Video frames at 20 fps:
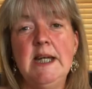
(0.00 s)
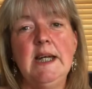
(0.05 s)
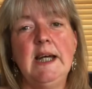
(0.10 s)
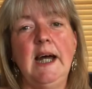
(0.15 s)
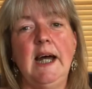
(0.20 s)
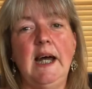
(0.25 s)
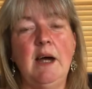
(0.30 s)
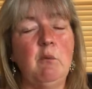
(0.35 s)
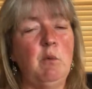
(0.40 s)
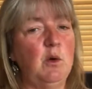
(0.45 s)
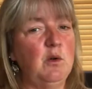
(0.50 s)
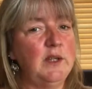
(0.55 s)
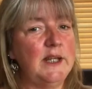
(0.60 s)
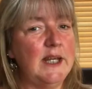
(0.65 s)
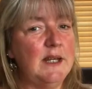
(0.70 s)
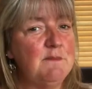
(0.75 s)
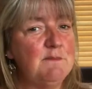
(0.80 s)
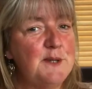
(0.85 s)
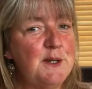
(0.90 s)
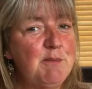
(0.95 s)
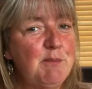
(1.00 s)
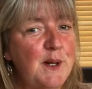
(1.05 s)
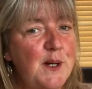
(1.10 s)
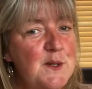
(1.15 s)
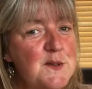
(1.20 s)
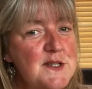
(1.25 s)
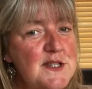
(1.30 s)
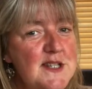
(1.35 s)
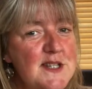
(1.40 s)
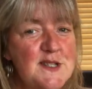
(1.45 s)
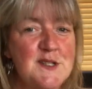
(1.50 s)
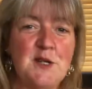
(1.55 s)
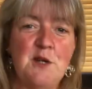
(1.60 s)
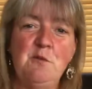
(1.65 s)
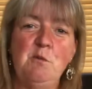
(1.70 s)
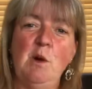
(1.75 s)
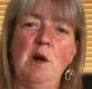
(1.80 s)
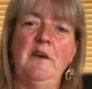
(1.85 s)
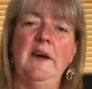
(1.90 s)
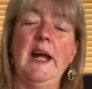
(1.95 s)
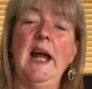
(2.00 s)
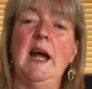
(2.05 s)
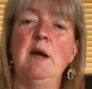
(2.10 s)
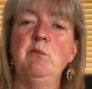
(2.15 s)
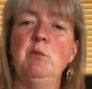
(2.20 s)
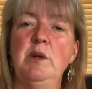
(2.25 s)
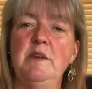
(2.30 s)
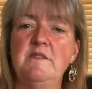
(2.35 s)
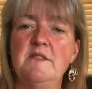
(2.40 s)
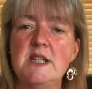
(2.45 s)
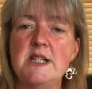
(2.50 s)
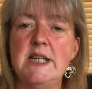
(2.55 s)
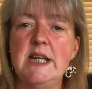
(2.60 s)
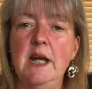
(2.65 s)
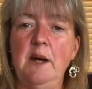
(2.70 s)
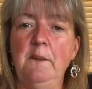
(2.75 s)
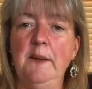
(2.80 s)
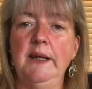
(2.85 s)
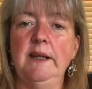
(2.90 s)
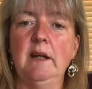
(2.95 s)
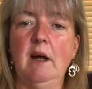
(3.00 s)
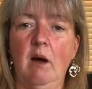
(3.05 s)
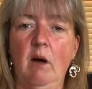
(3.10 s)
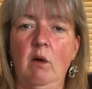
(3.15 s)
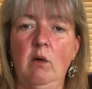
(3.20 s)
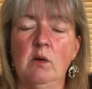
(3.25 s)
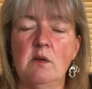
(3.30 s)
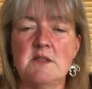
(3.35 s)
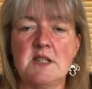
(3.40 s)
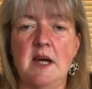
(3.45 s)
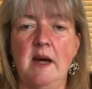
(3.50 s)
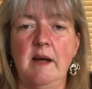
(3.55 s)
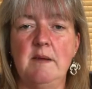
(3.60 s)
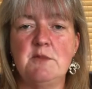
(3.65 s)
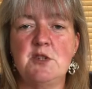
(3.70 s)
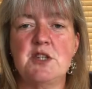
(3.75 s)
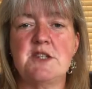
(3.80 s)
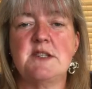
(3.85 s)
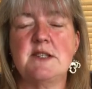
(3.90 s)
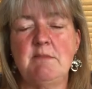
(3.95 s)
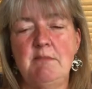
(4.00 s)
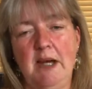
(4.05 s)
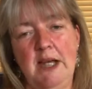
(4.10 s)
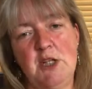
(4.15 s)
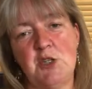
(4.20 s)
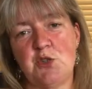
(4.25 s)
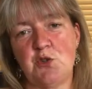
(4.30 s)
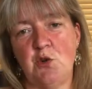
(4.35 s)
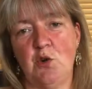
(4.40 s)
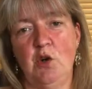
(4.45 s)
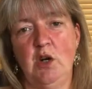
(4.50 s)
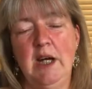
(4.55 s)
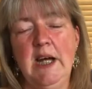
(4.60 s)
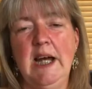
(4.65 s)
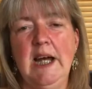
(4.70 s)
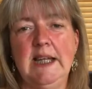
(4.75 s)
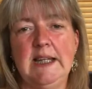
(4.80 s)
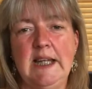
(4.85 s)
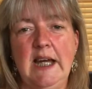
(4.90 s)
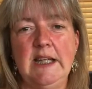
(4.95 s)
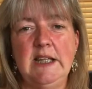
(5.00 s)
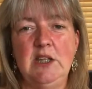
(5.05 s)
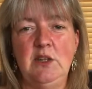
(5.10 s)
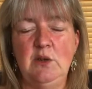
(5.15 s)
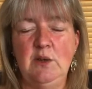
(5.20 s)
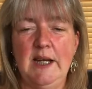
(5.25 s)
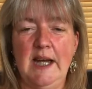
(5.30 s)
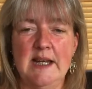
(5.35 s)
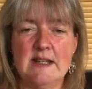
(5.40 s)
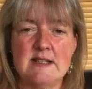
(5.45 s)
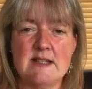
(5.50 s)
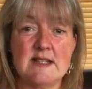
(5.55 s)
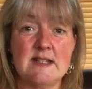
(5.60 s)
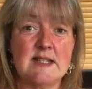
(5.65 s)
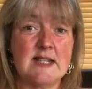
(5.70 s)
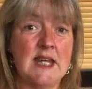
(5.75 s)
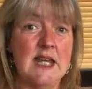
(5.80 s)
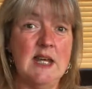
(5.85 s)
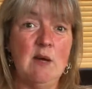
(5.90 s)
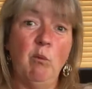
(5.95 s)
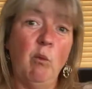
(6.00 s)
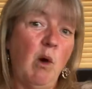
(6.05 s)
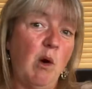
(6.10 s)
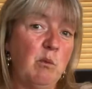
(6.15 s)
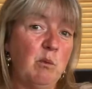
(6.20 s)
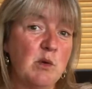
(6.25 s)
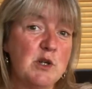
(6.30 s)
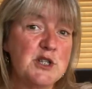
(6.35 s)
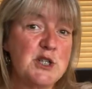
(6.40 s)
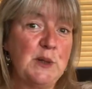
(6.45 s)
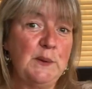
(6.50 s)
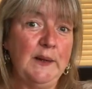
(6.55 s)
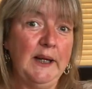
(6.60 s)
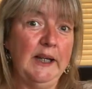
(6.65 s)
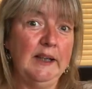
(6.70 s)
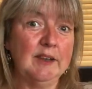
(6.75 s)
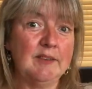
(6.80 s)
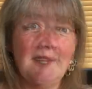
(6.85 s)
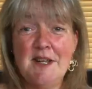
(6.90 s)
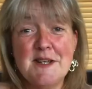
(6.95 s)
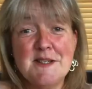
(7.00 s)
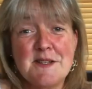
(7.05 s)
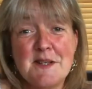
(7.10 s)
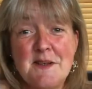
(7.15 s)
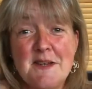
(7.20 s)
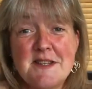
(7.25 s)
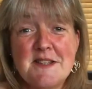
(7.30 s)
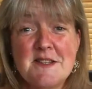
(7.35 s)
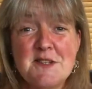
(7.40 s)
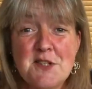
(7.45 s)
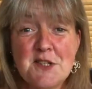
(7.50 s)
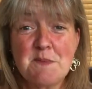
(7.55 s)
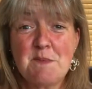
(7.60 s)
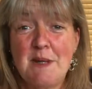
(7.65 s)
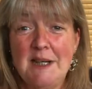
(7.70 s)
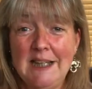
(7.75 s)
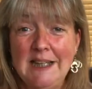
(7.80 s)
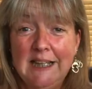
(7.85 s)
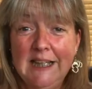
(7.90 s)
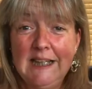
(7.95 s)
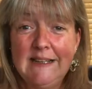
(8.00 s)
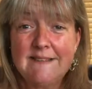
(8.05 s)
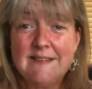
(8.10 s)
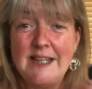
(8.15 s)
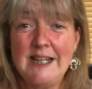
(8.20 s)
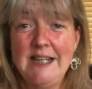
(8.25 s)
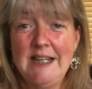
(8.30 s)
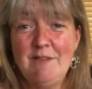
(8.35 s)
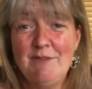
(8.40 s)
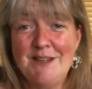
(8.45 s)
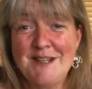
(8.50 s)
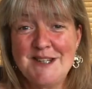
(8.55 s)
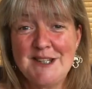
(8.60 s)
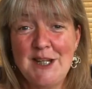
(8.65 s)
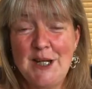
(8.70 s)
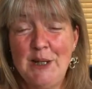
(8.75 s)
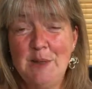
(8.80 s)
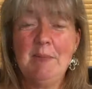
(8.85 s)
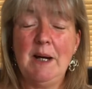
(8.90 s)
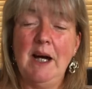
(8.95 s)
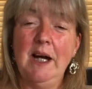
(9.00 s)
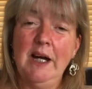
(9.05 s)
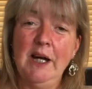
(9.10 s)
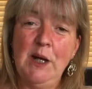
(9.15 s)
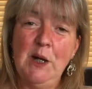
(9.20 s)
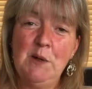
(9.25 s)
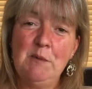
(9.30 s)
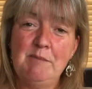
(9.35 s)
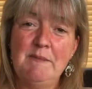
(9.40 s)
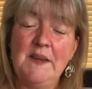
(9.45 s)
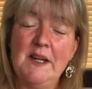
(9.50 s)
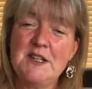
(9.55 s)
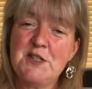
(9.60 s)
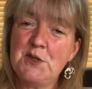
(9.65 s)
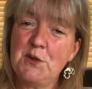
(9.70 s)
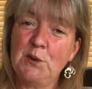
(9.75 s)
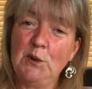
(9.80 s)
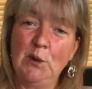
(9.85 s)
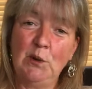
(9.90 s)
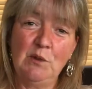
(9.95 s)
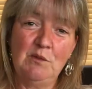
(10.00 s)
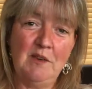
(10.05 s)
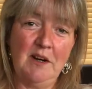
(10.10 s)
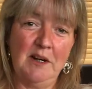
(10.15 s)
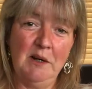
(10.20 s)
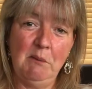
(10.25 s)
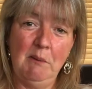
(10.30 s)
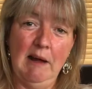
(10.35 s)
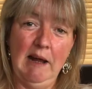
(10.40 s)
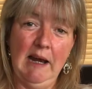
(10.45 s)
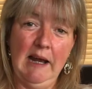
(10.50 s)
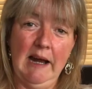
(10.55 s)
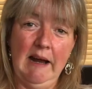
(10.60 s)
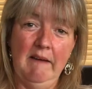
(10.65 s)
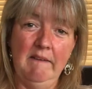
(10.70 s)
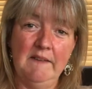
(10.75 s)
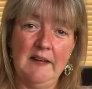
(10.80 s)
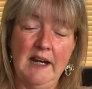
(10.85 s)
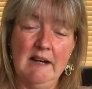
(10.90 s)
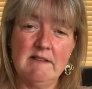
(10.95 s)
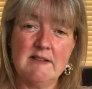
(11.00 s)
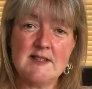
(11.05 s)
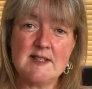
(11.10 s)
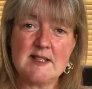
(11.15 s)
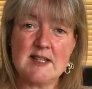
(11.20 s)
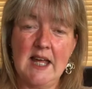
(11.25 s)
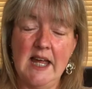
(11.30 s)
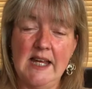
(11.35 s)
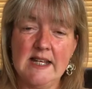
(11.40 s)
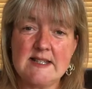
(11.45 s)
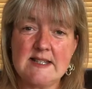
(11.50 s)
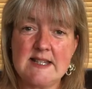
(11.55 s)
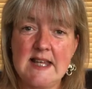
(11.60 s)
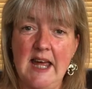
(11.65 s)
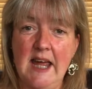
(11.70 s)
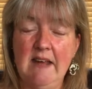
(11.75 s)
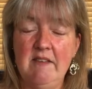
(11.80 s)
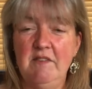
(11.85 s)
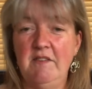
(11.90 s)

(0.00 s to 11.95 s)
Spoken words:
We'll keep you posted, don't worry, and we're videoing the whole time just to make sure that you get to see what we're doing. So this has just been a little teeny video. I hope that you're all very well out there and staying safe.